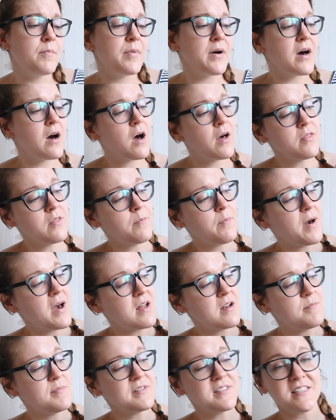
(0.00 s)
But on the
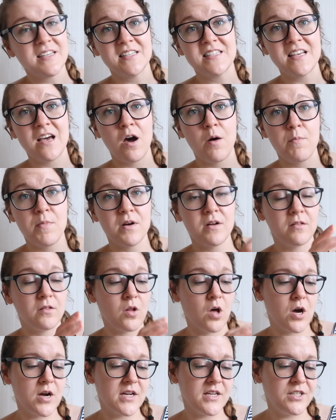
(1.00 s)
bottom, it says how
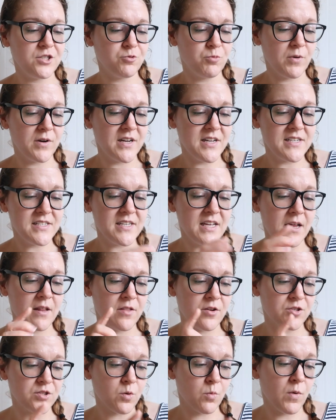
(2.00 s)
long each one is.
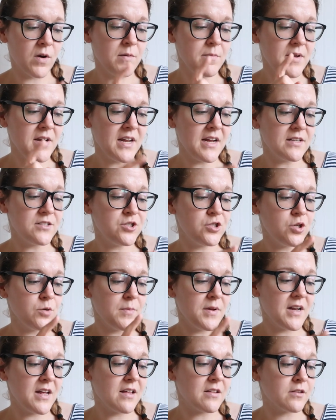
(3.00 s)
And there's a 1 minute, a 2
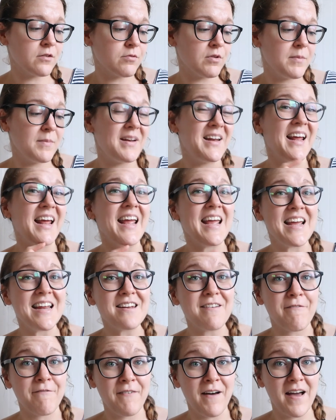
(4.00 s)
minute, a 3 minute,
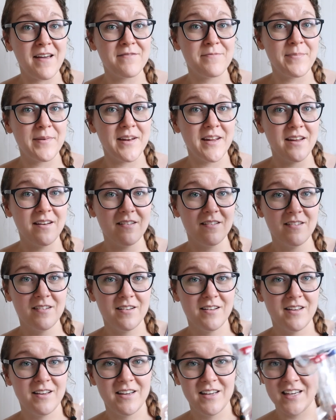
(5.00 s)
and a 5
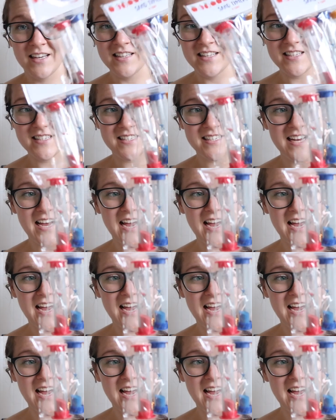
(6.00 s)
minute in these